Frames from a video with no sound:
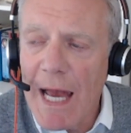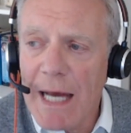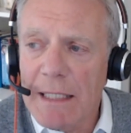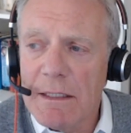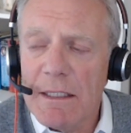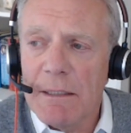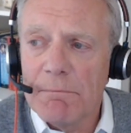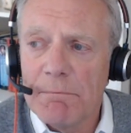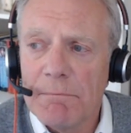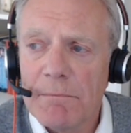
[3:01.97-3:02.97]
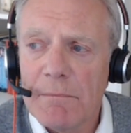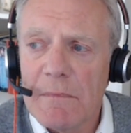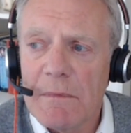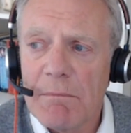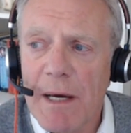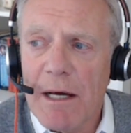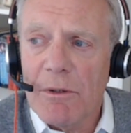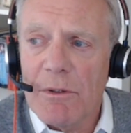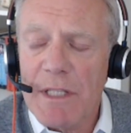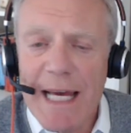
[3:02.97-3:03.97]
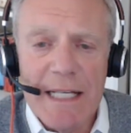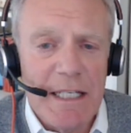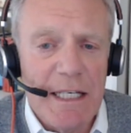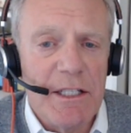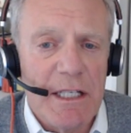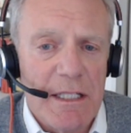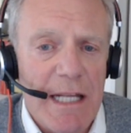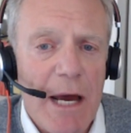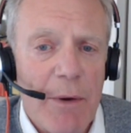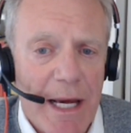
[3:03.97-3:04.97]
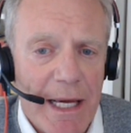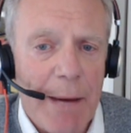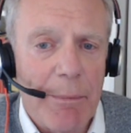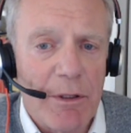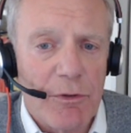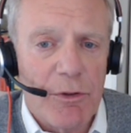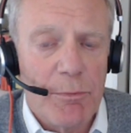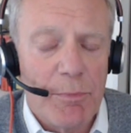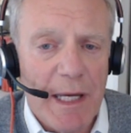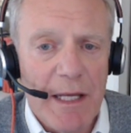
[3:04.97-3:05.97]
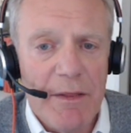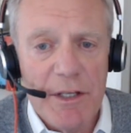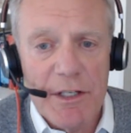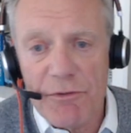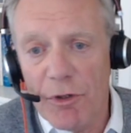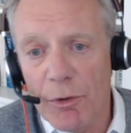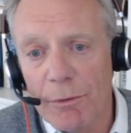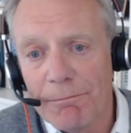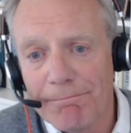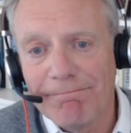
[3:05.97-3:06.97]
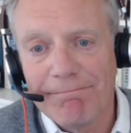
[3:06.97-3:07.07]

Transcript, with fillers: And um, about 18 years now at Capital Group in this role.